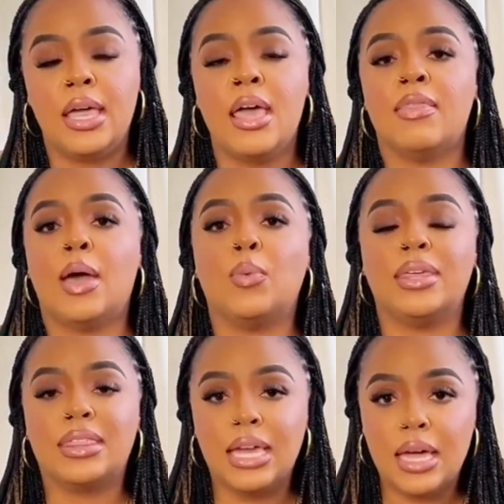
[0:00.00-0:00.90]
In
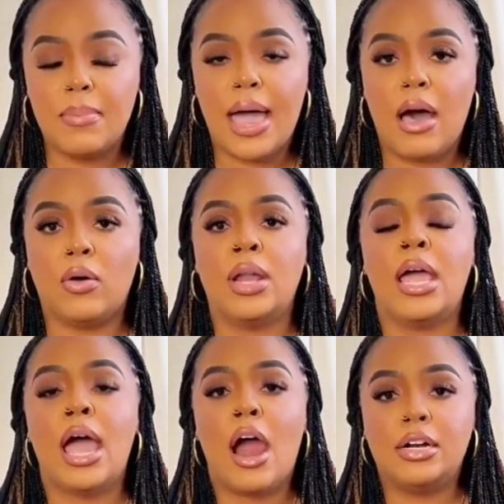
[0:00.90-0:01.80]

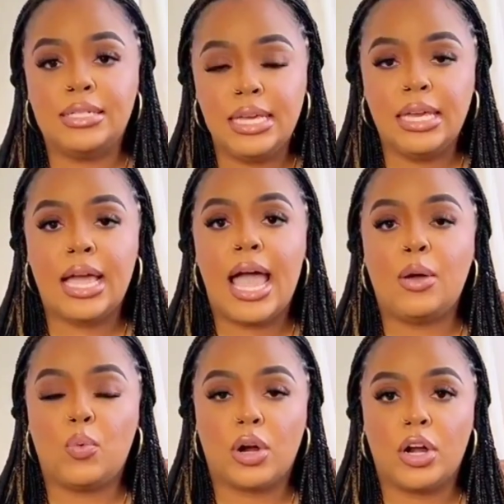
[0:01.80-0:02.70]
2018, Meera
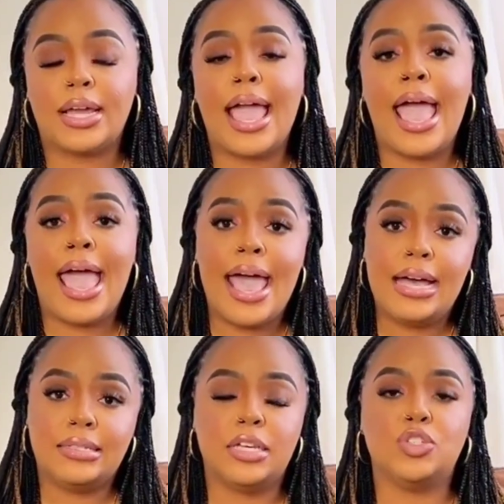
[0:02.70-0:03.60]
packed her life
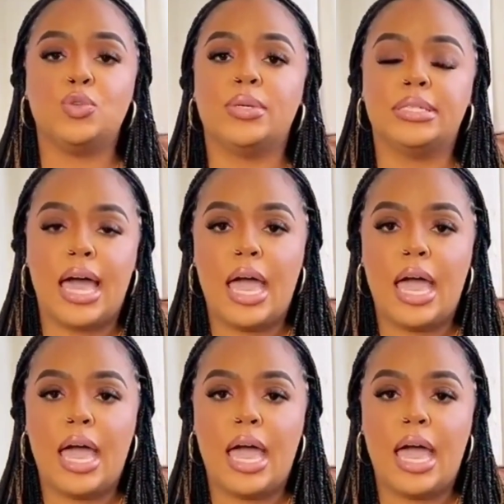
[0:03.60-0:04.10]
into 3 large